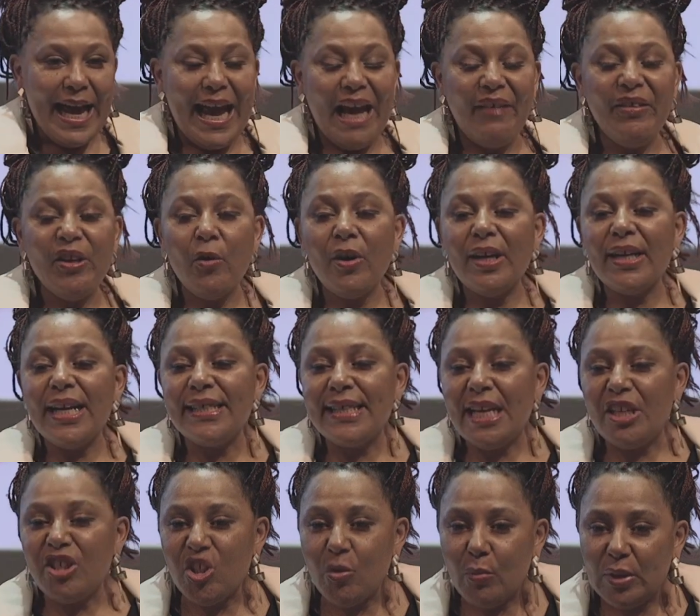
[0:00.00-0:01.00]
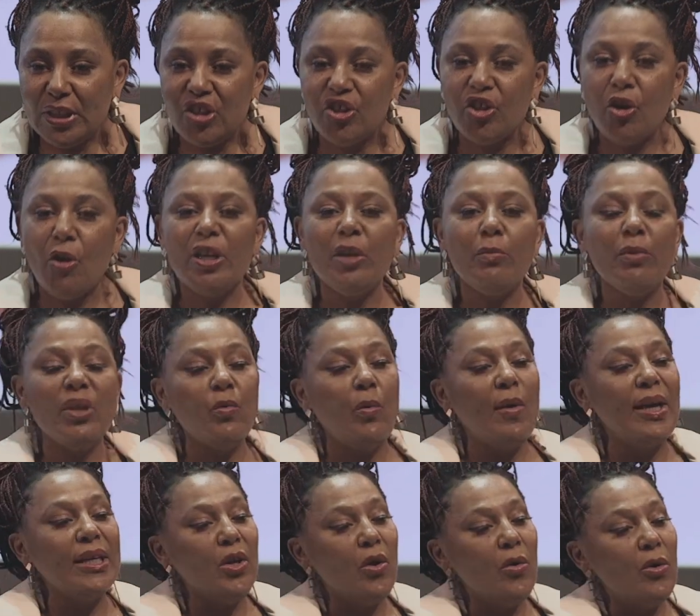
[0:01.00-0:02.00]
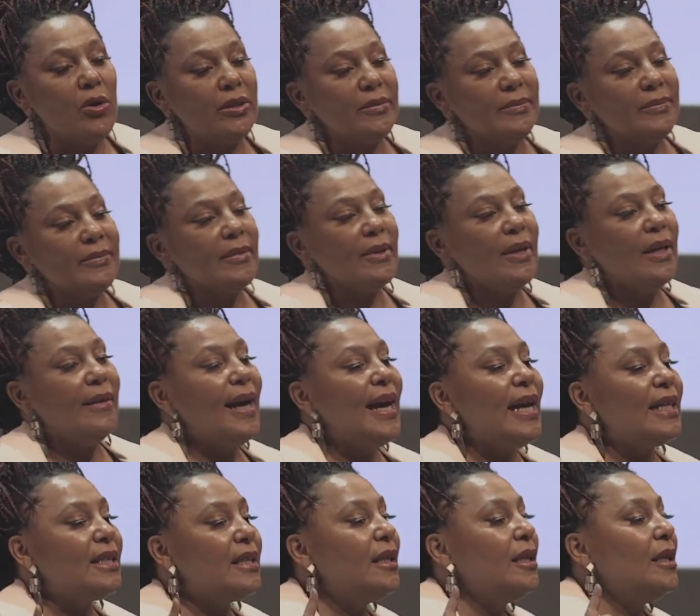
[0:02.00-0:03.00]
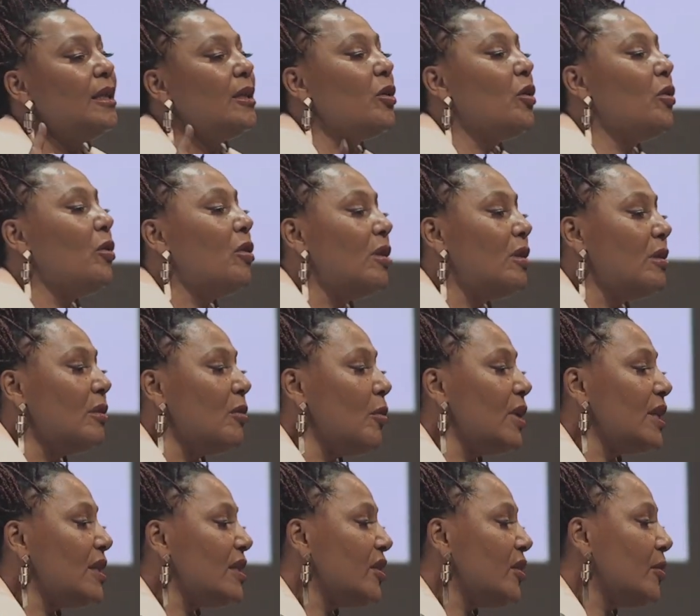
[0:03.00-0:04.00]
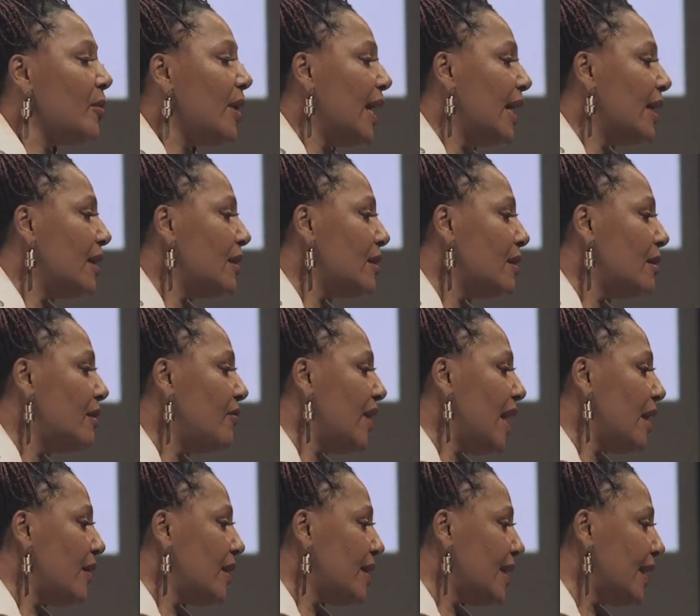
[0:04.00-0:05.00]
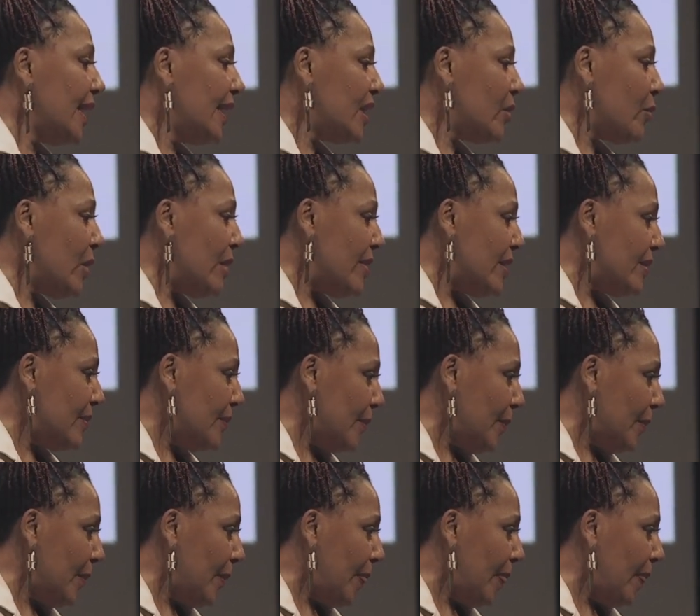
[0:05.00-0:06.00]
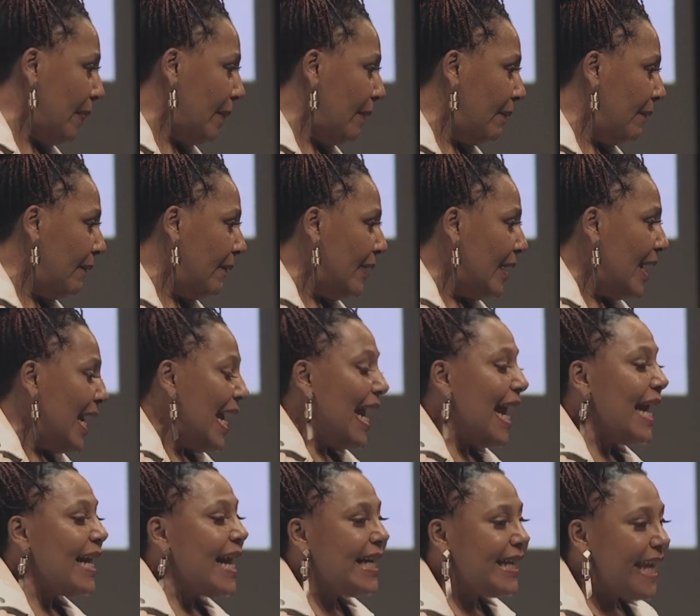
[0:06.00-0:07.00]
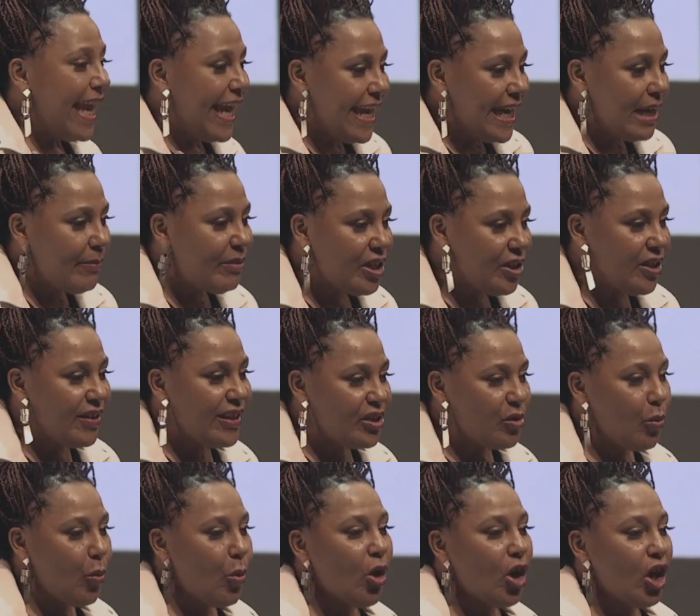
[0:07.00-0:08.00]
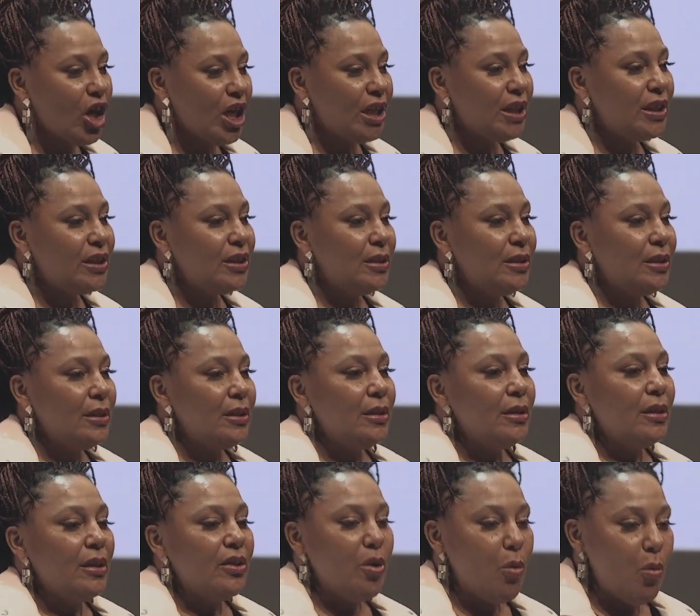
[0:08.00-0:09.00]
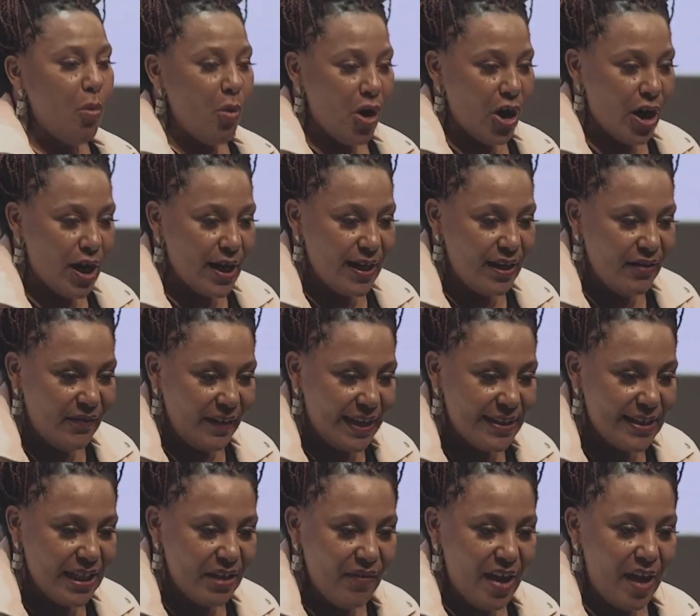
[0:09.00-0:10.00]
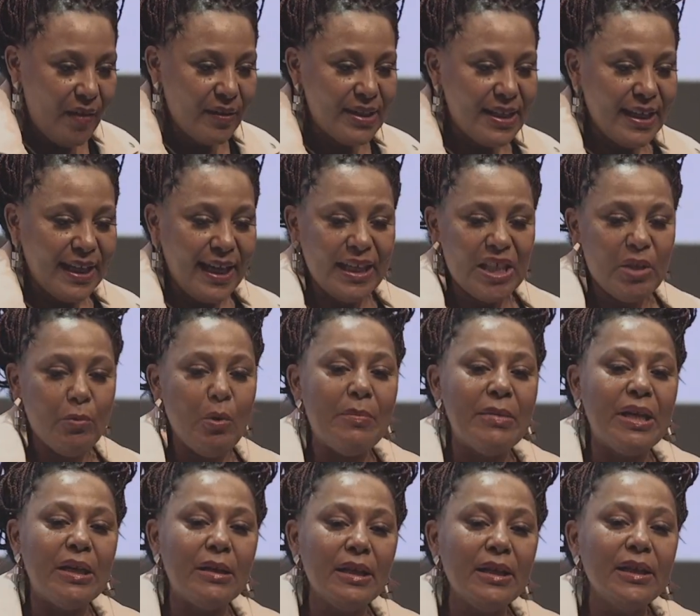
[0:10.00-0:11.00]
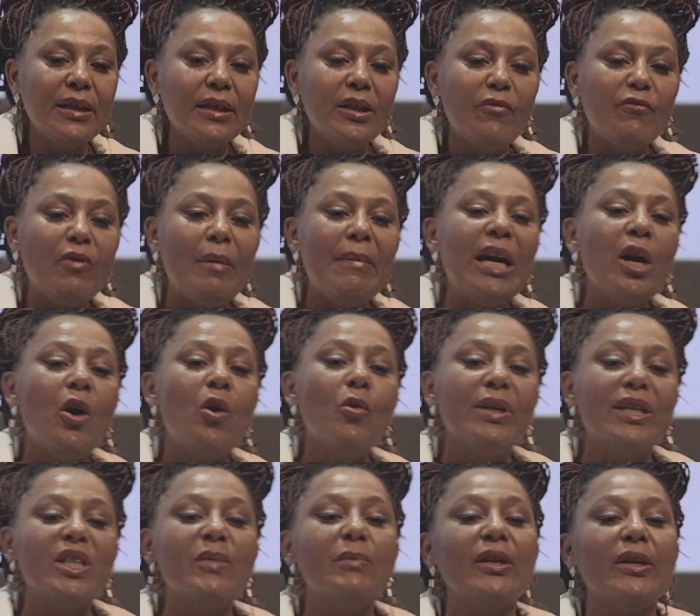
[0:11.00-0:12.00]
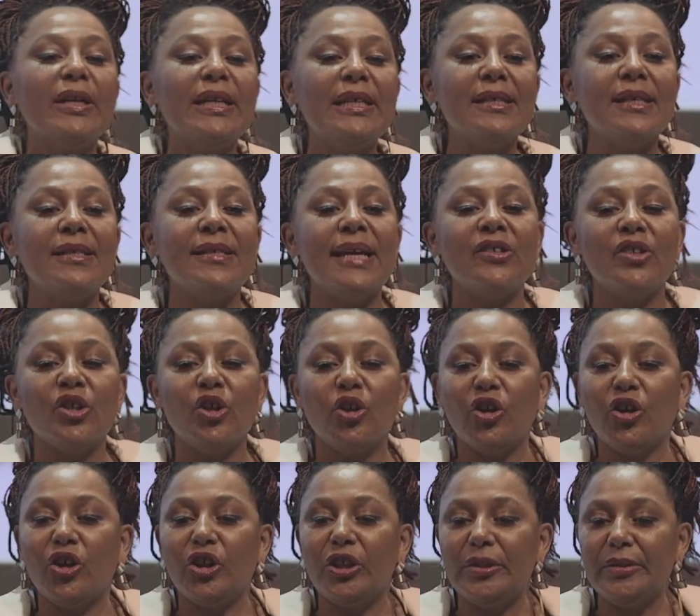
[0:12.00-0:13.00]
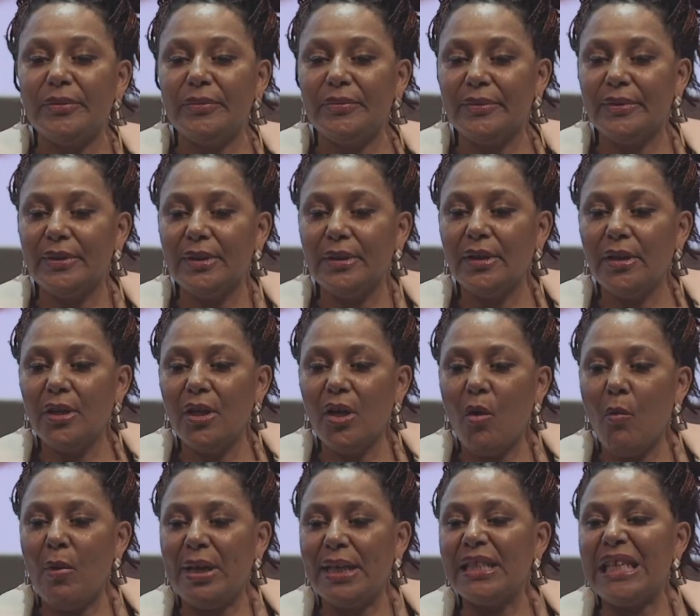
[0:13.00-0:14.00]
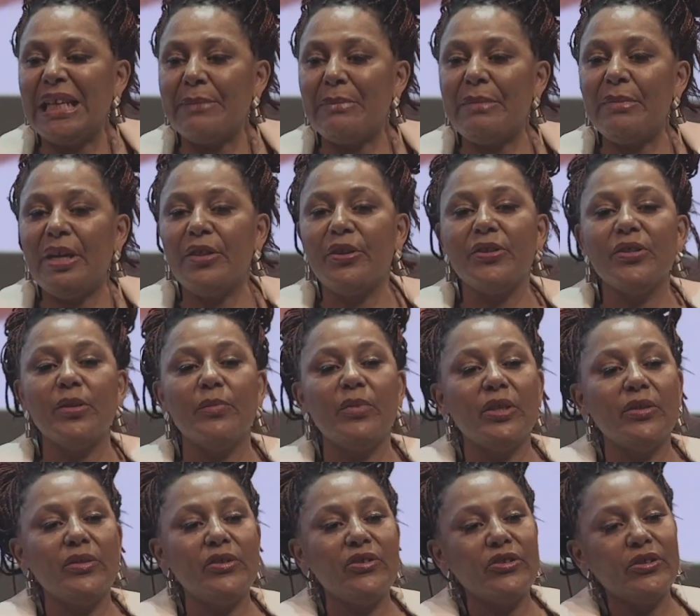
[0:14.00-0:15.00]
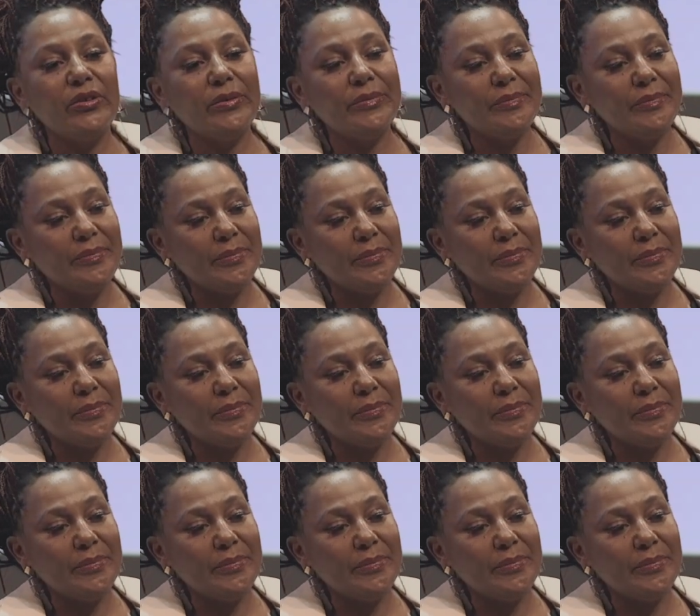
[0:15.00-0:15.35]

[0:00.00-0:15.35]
And the organization was started with one goal, and that goal was to end violence against women. And I came to this work, the work of ending violence against women, from my own experiences as a girl, witnessing my mother's abuse.